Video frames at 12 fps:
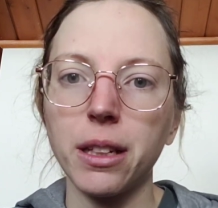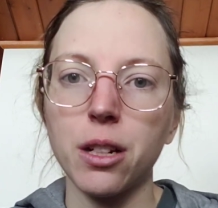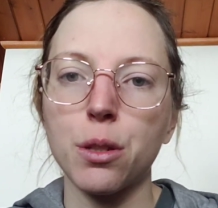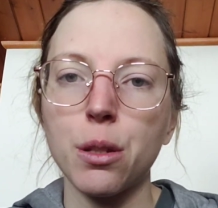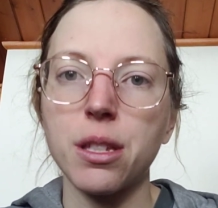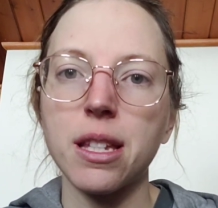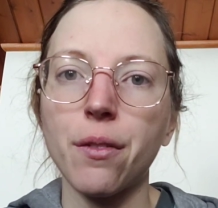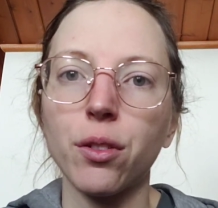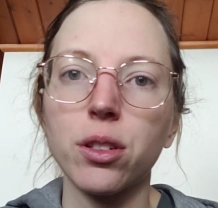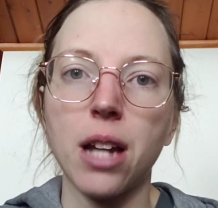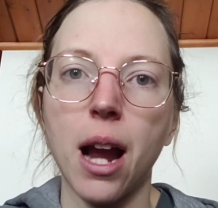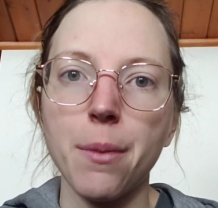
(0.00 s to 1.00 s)
There's been
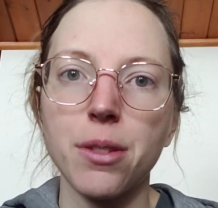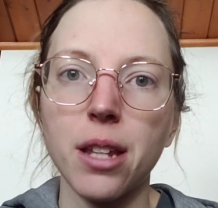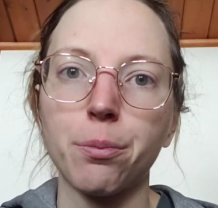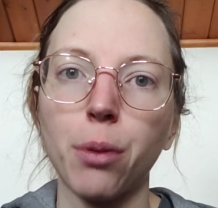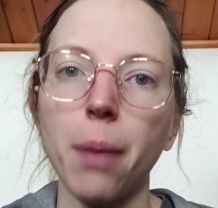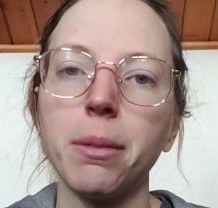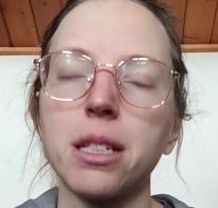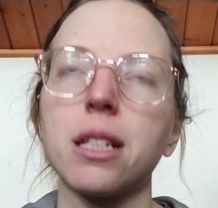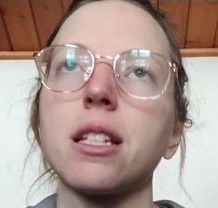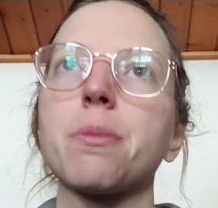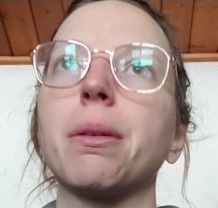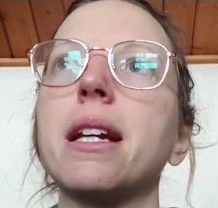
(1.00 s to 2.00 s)
several times that have brought me to
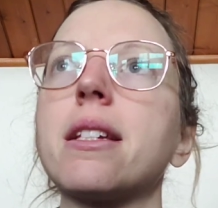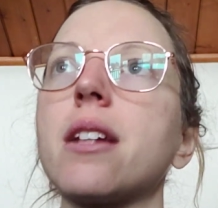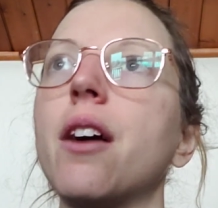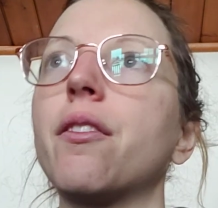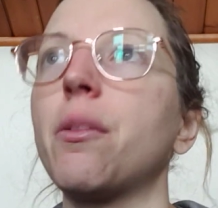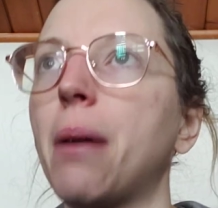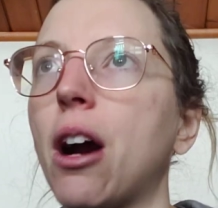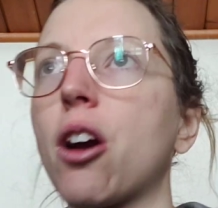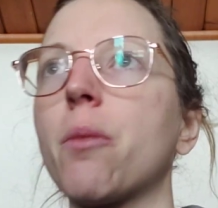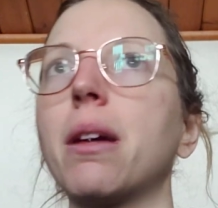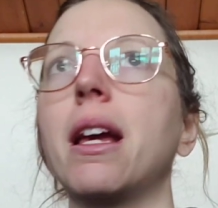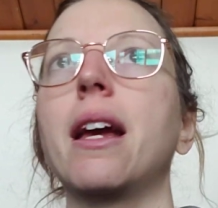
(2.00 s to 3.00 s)
this place of
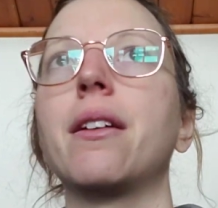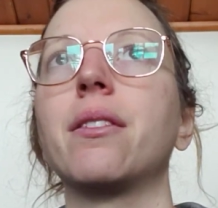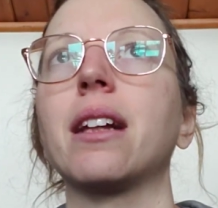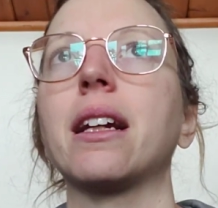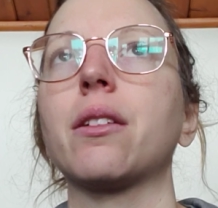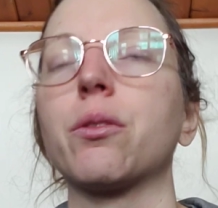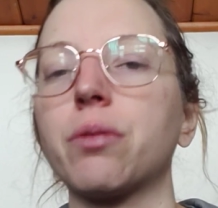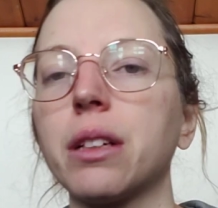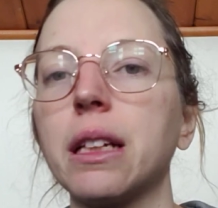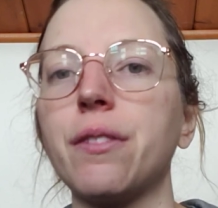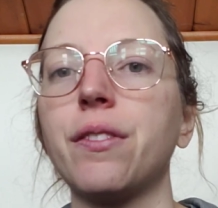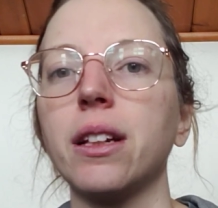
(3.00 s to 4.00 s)
empowerment and like
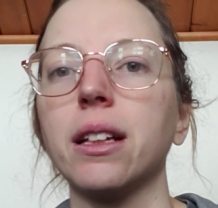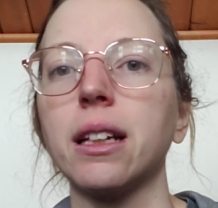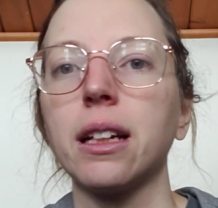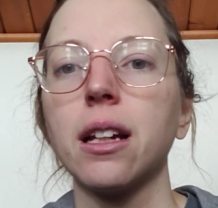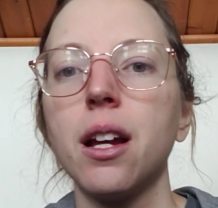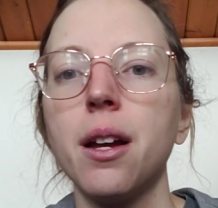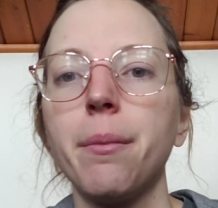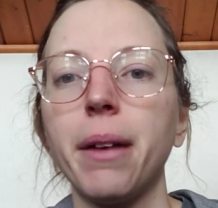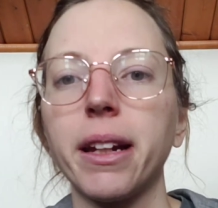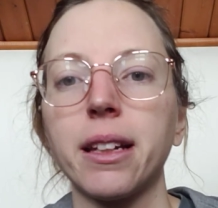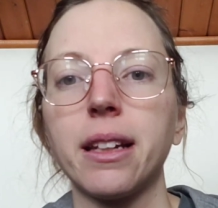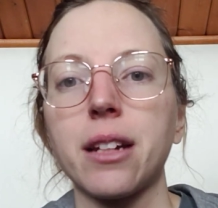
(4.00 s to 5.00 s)
really feeling
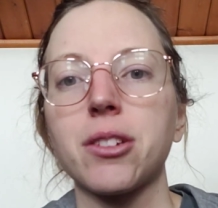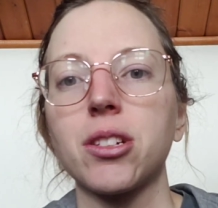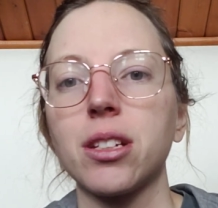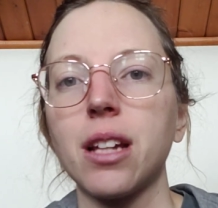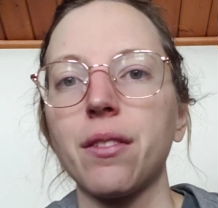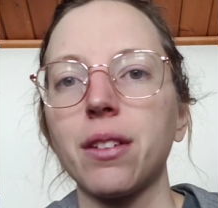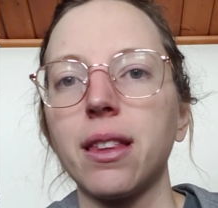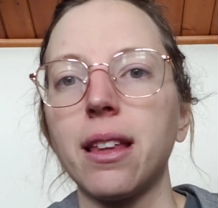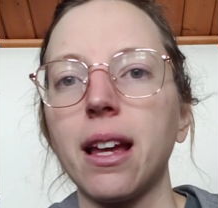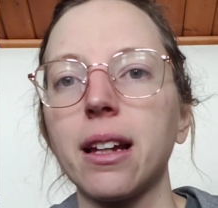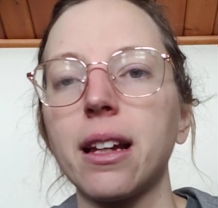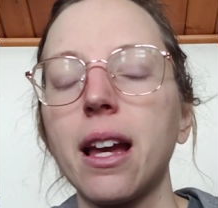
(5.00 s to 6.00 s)
my connection to
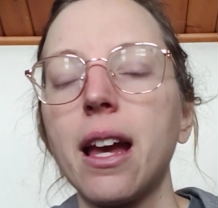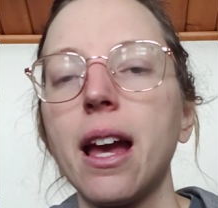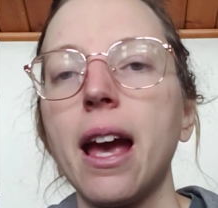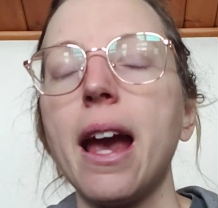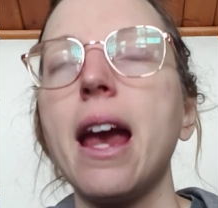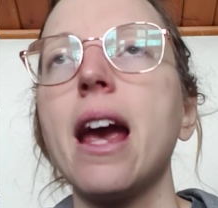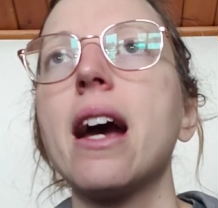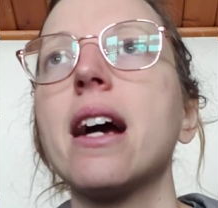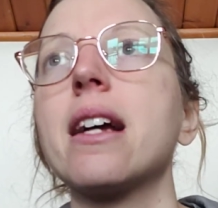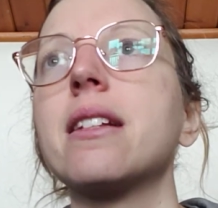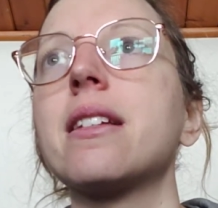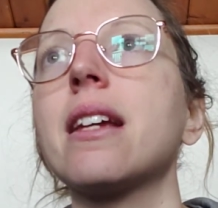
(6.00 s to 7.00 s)
everything.
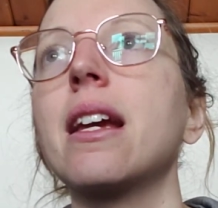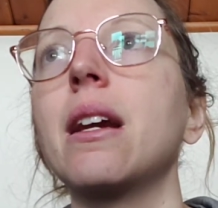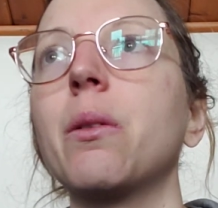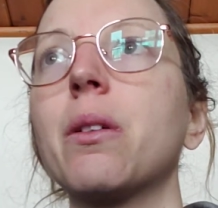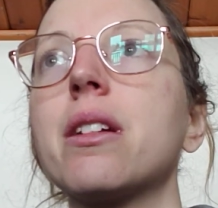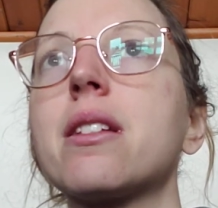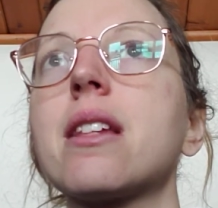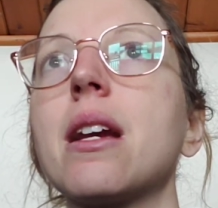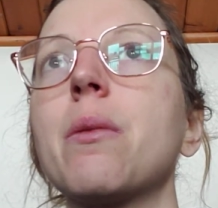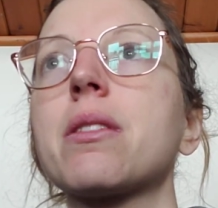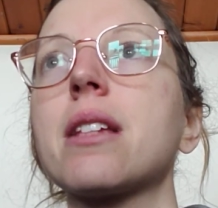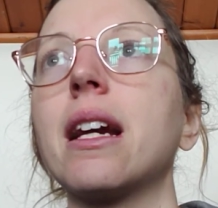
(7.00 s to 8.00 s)
And it was
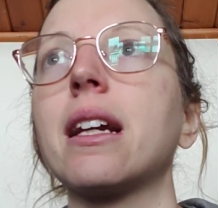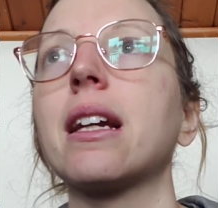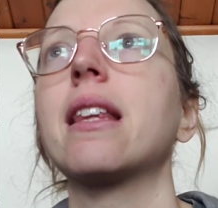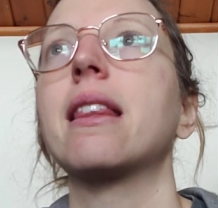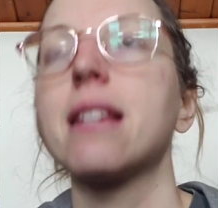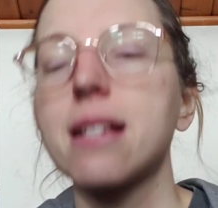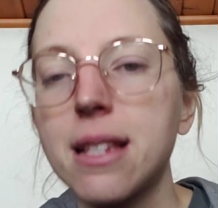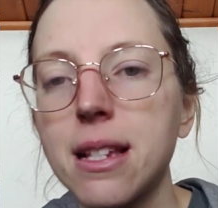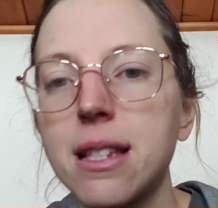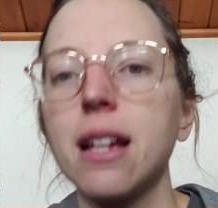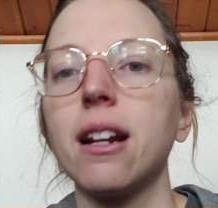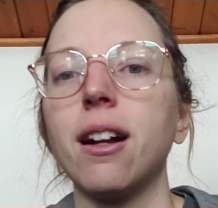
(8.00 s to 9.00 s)
like, this
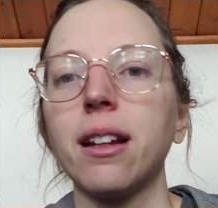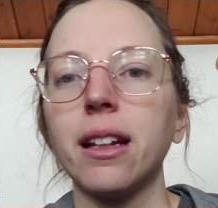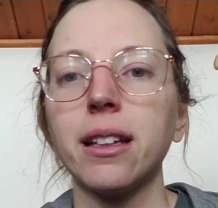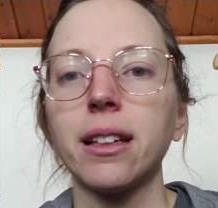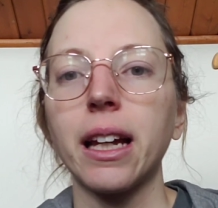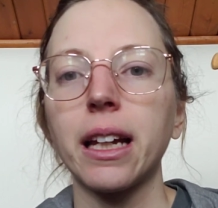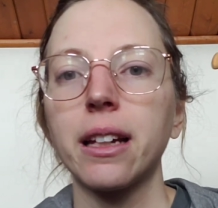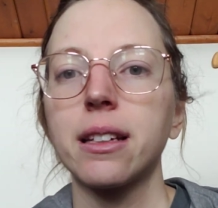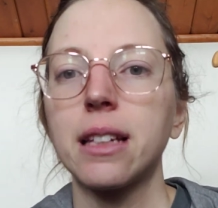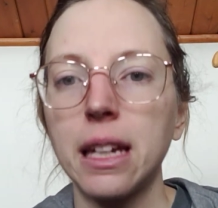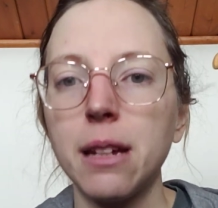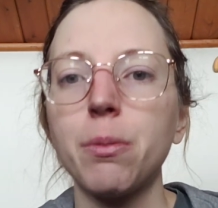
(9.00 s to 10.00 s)
is it, honey. Like,
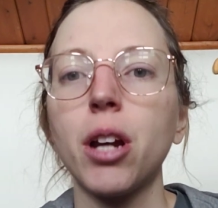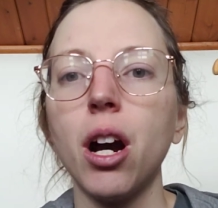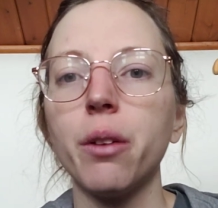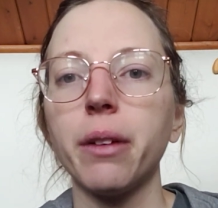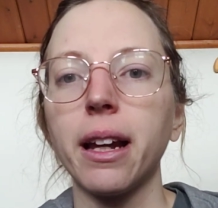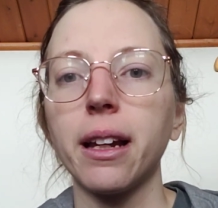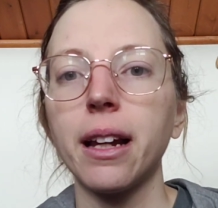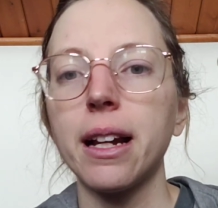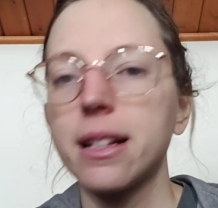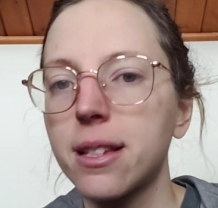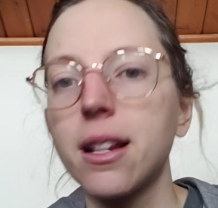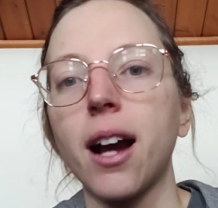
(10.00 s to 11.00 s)
keep going.
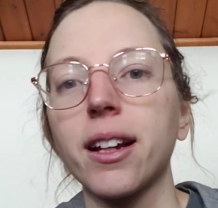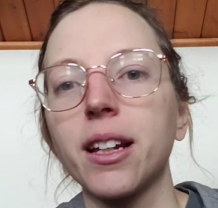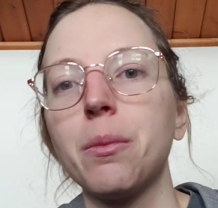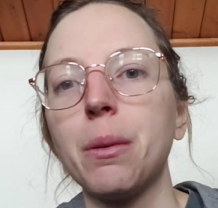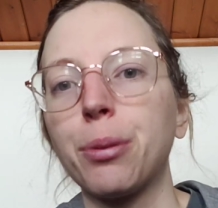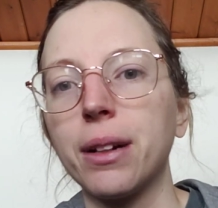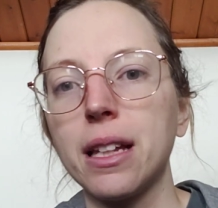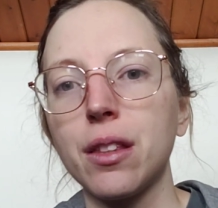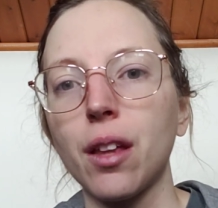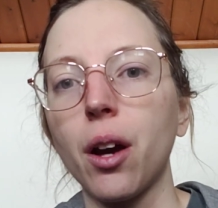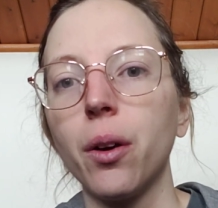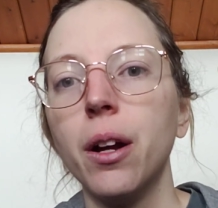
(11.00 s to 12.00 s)
It's not going to be pretty
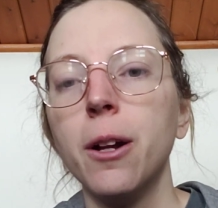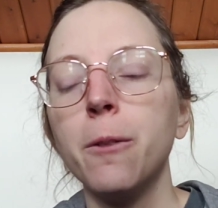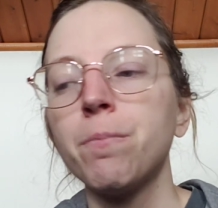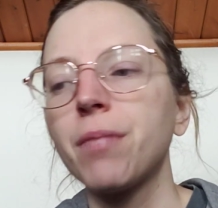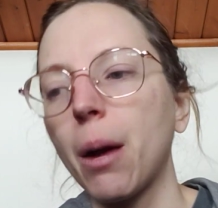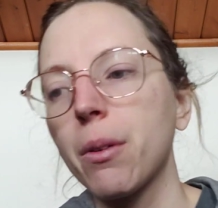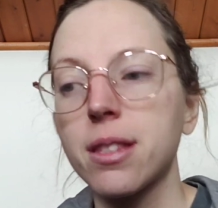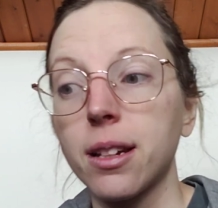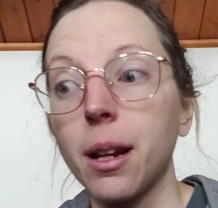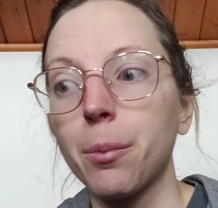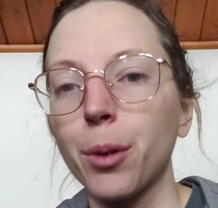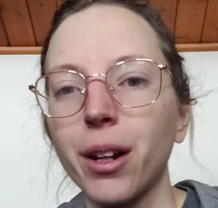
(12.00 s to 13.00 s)
though. That was the
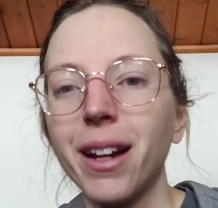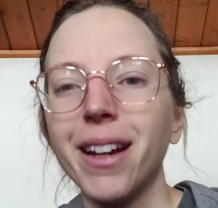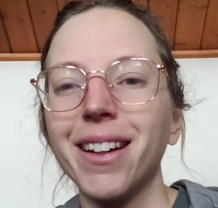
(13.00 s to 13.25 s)
number.